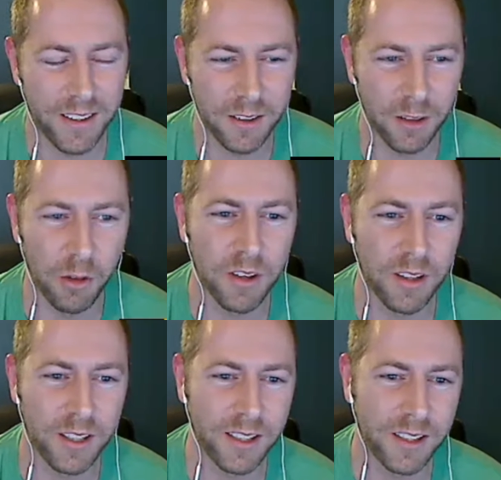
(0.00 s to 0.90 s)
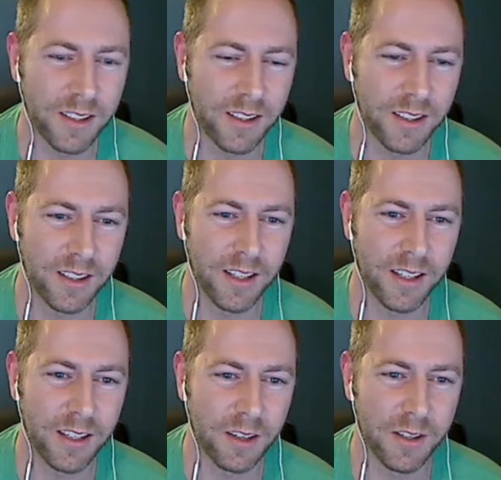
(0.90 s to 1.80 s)
locally,
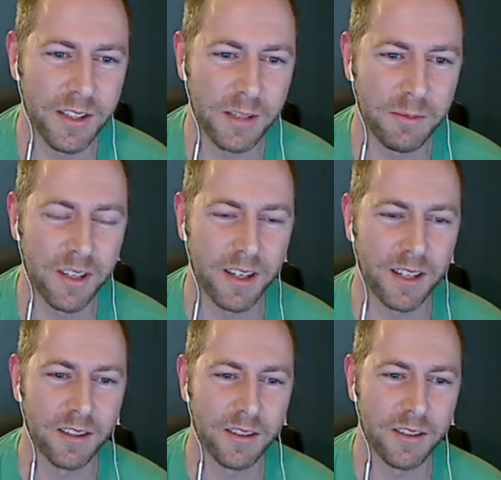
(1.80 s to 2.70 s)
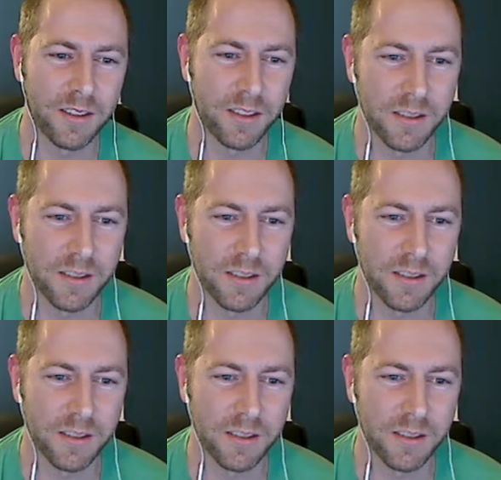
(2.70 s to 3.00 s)
it seems like there's